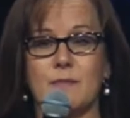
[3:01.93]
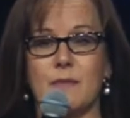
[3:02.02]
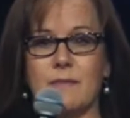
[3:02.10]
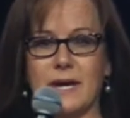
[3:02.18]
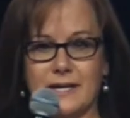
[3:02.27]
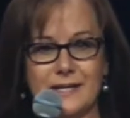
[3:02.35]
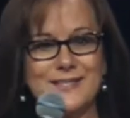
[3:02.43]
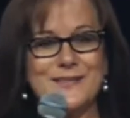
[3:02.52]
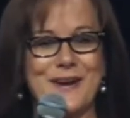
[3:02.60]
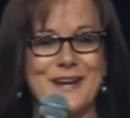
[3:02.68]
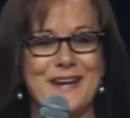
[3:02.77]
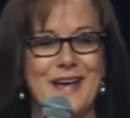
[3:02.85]
my kids
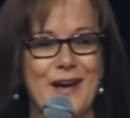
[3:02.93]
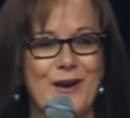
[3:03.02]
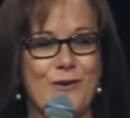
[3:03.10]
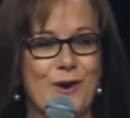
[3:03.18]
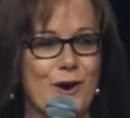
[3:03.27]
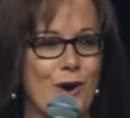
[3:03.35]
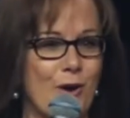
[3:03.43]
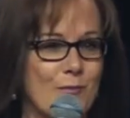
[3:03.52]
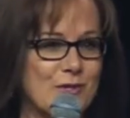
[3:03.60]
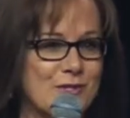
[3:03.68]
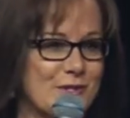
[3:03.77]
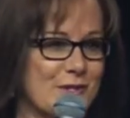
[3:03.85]
right now are
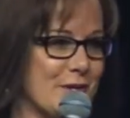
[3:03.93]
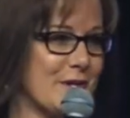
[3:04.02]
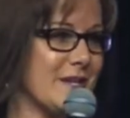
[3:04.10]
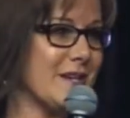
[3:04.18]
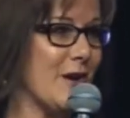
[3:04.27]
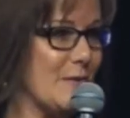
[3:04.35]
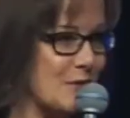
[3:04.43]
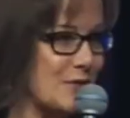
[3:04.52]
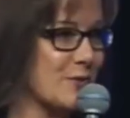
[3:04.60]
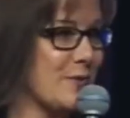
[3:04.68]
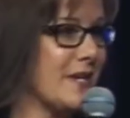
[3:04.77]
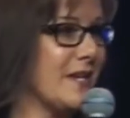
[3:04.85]
almost 30, almost
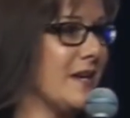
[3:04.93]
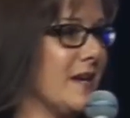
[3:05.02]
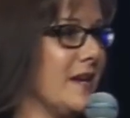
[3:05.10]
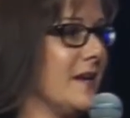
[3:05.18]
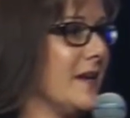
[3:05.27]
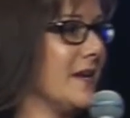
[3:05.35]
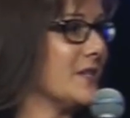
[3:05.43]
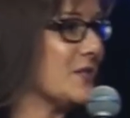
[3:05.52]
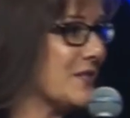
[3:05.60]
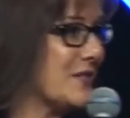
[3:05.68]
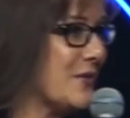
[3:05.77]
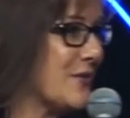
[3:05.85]
28, and
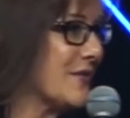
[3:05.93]
just turned